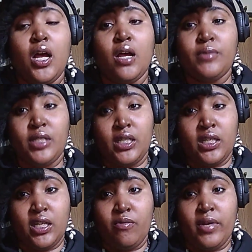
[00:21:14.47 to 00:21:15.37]

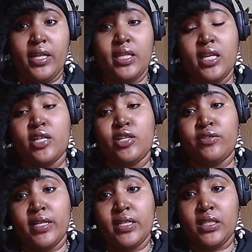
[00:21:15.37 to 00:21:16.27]
dealing with and
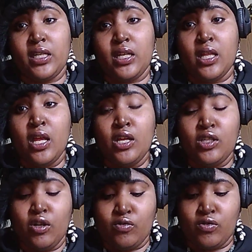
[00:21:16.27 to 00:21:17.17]
addressing
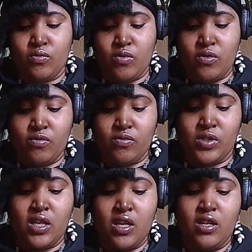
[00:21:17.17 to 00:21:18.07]
those wounds,
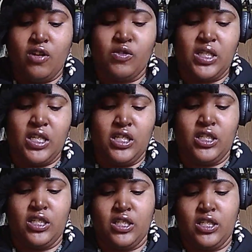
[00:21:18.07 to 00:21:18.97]
those
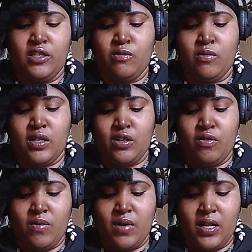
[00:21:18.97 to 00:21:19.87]
instances where you
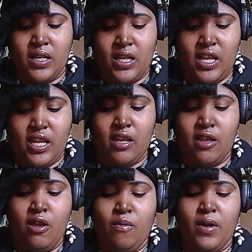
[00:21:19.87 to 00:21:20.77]
were a kid,
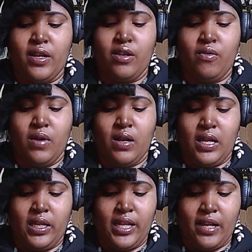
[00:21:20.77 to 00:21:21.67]
where you weren't
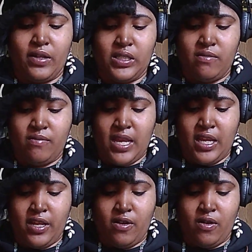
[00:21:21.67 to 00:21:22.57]
allowed to make
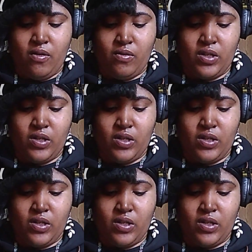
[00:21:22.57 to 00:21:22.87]
your own